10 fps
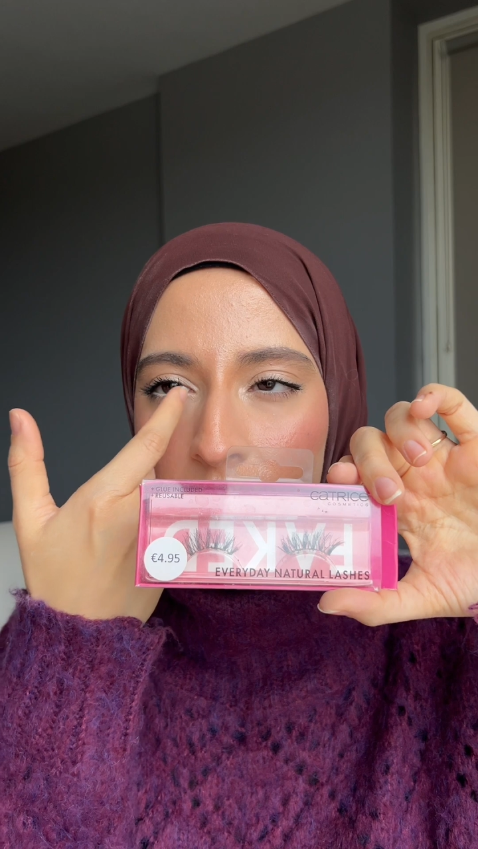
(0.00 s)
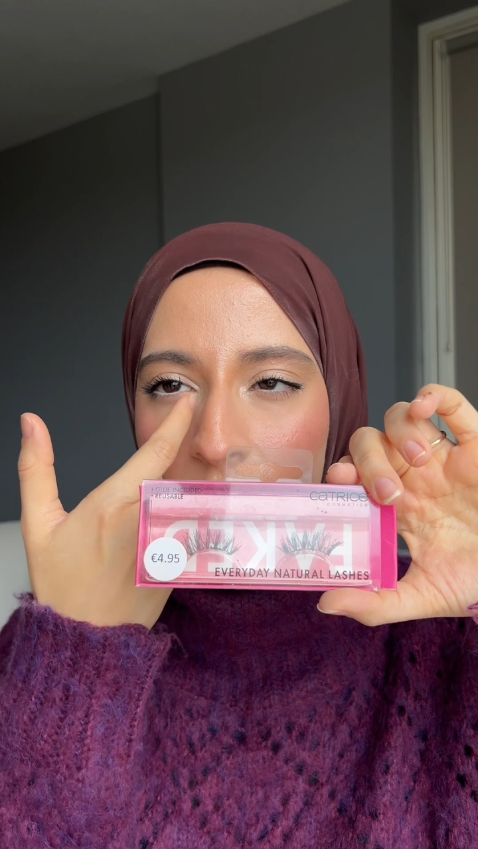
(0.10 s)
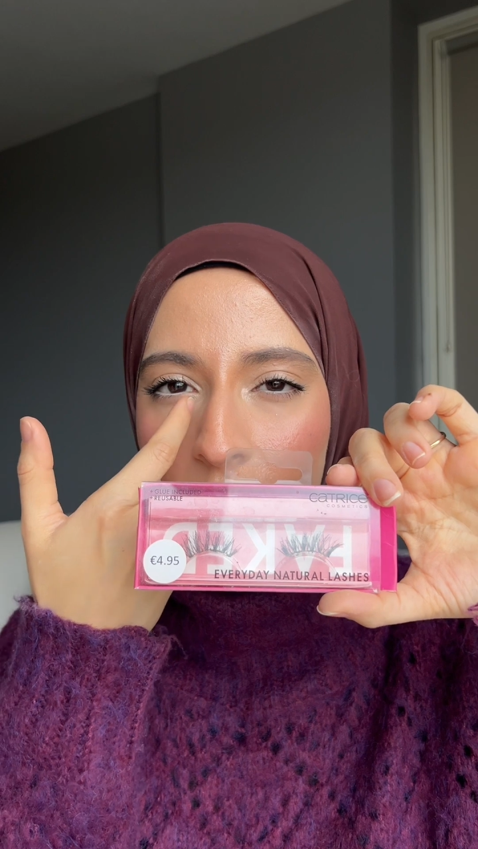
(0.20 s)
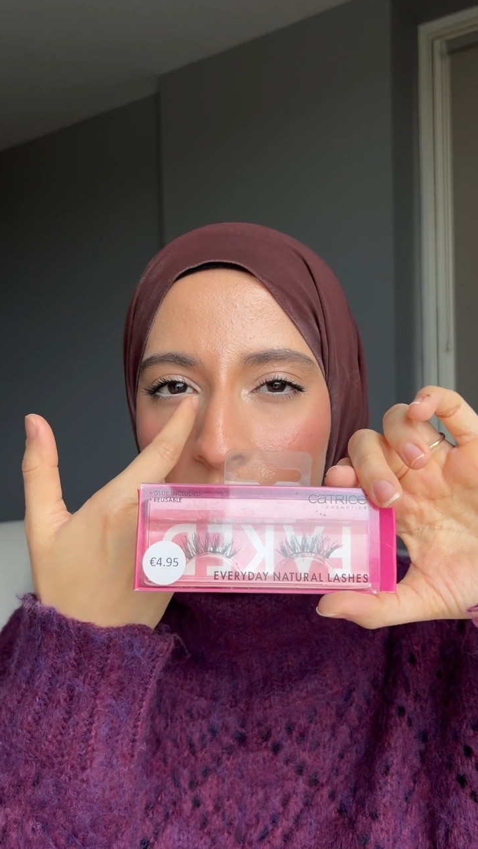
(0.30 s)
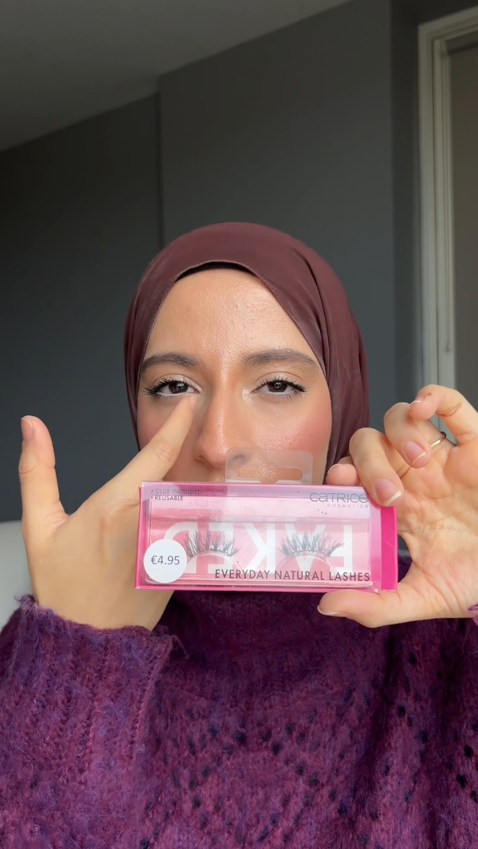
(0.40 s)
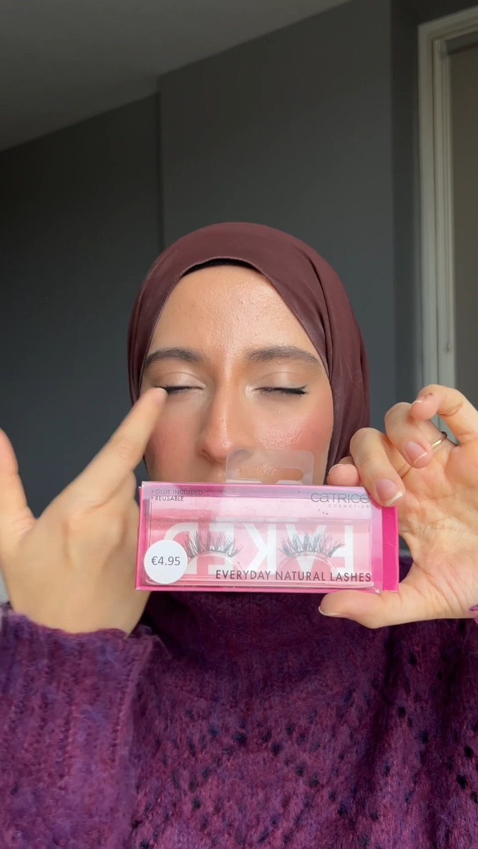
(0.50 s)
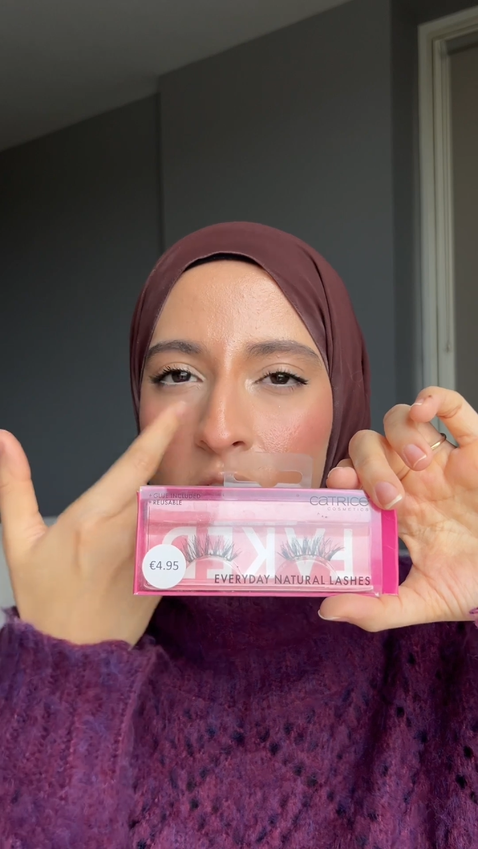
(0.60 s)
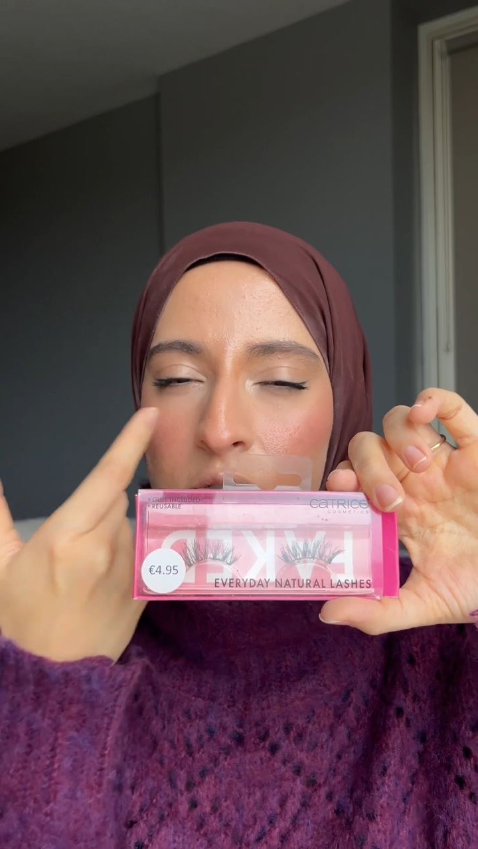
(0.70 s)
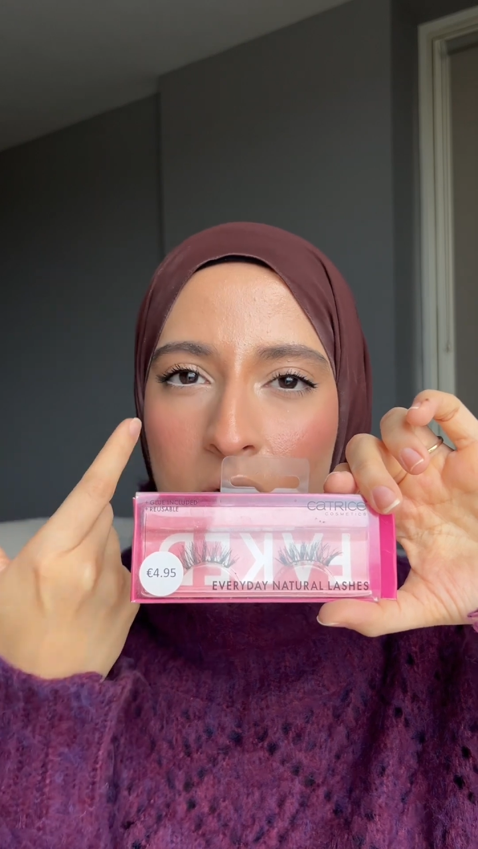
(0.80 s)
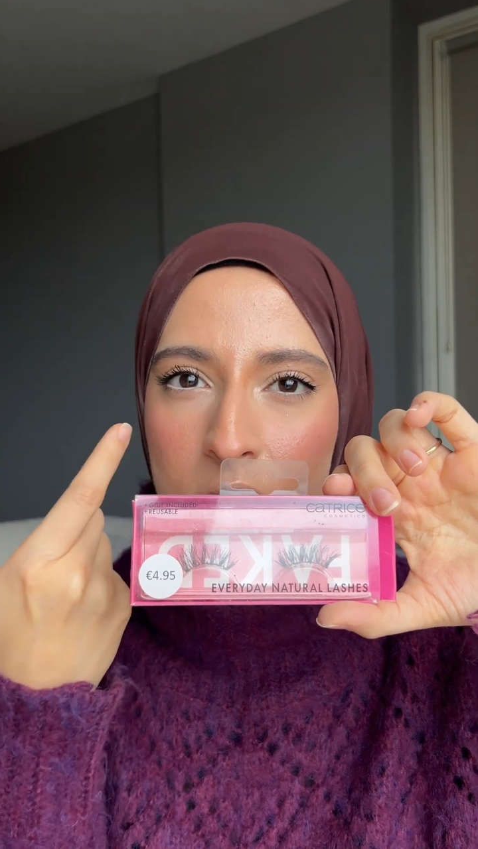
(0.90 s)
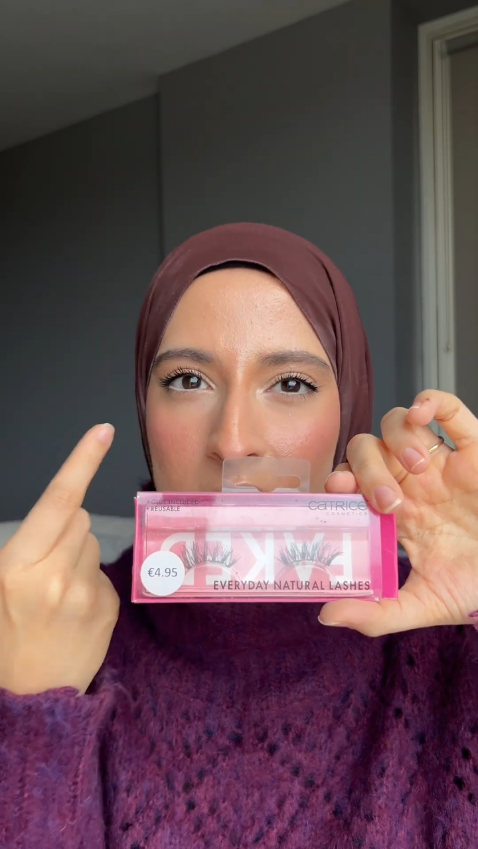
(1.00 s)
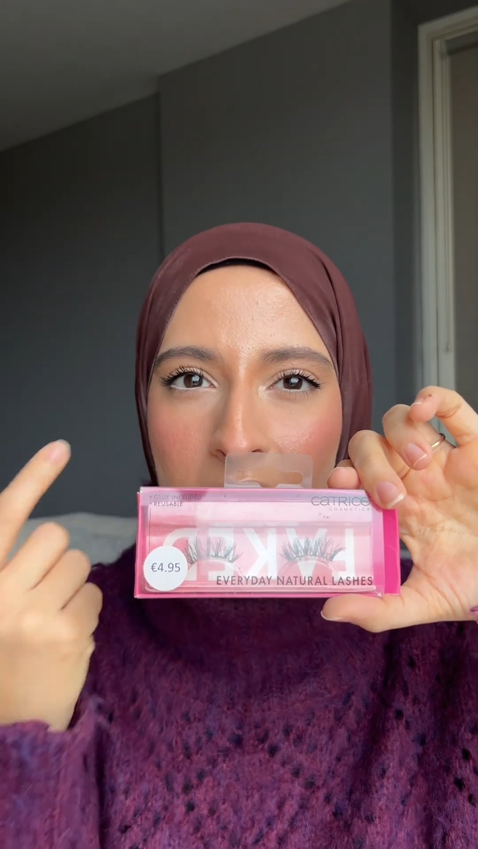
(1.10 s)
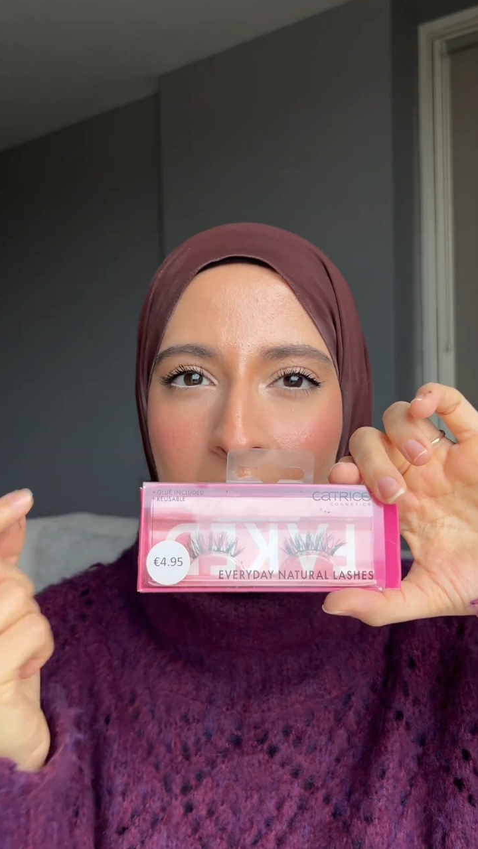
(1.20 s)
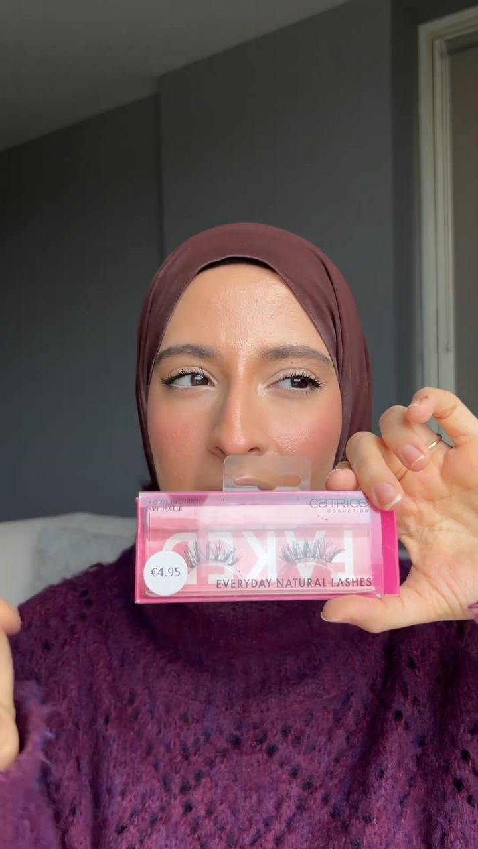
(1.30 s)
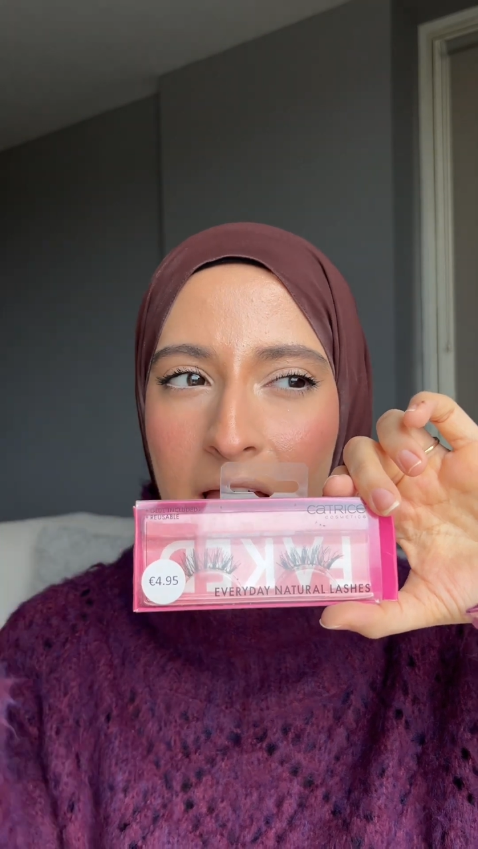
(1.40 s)
rather than too close to the
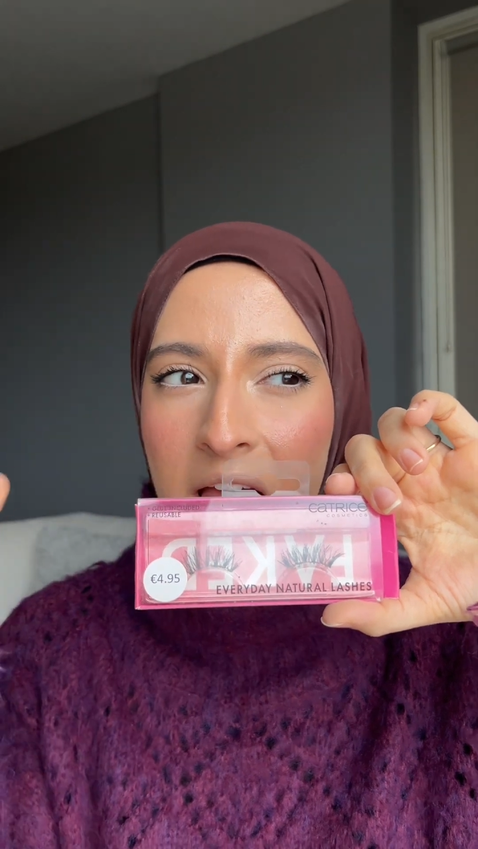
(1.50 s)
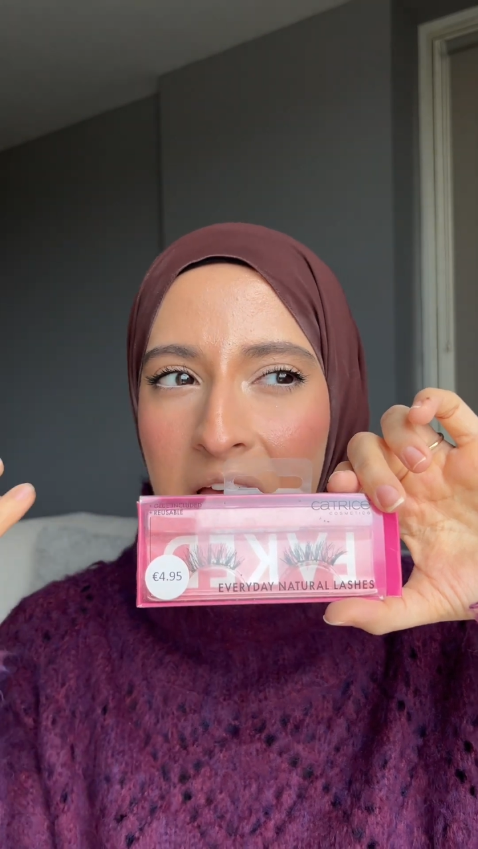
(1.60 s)
eye,